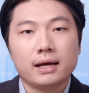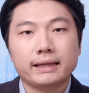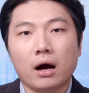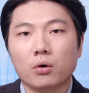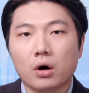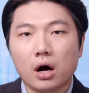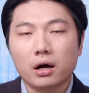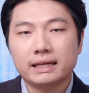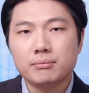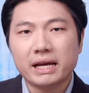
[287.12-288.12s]
Now,
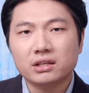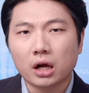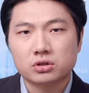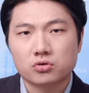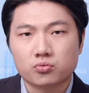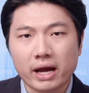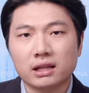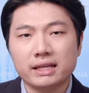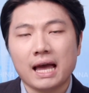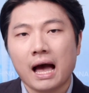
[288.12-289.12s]
he may not
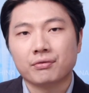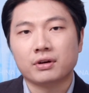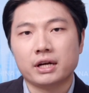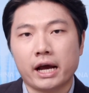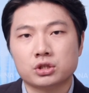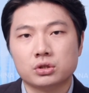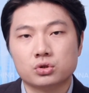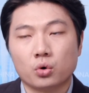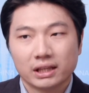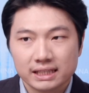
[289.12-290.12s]
directly have connections,
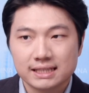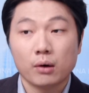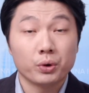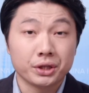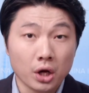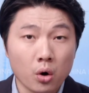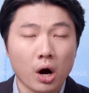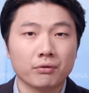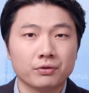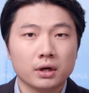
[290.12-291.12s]
or at least that we know
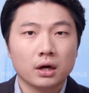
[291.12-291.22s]
of,